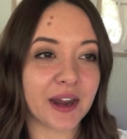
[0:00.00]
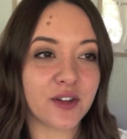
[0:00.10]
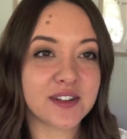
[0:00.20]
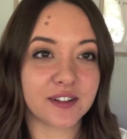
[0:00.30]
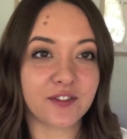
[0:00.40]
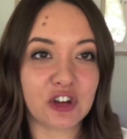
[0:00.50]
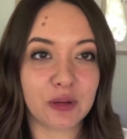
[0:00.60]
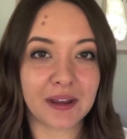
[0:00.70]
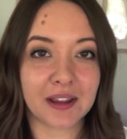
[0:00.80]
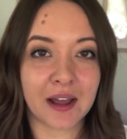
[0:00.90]
know there's a
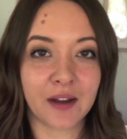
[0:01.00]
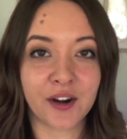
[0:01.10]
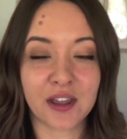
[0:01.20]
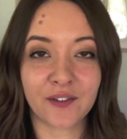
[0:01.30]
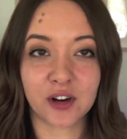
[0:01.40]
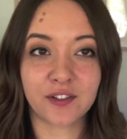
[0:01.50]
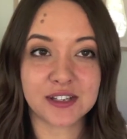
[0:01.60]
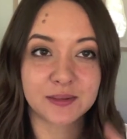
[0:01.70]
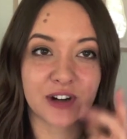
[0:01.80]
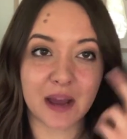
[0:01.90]
few, I, I know I've got a
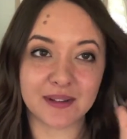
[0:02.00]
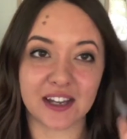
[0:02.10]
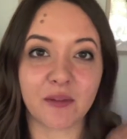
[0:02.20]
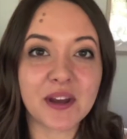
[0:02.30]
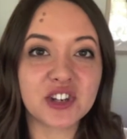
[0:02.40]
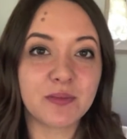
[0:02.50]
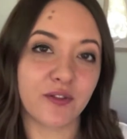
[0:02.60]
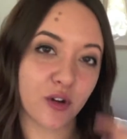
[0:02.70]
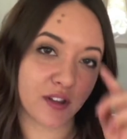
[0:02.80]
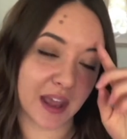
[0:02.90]
few subscribers that I've mentioned
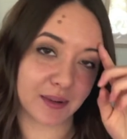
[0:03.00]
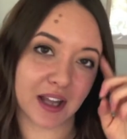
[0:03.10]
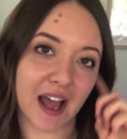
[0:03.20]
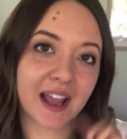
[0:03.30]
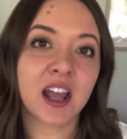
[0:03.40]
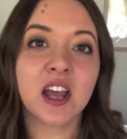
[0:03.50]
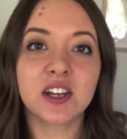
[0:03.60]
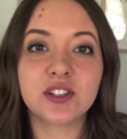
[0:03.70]
before that they would like